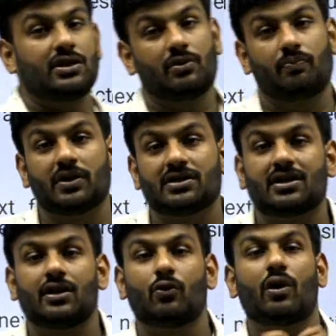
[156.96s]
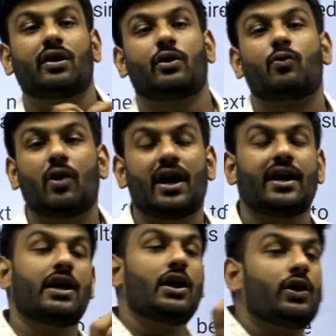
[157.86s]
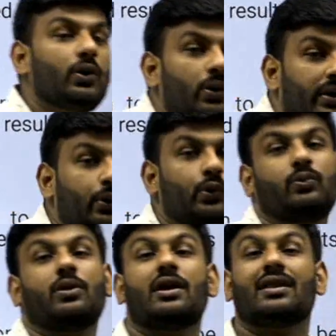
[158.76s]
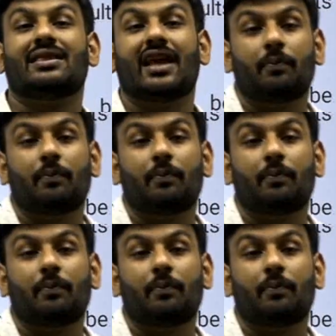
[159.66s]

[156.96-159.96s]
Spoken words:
person you are required to do that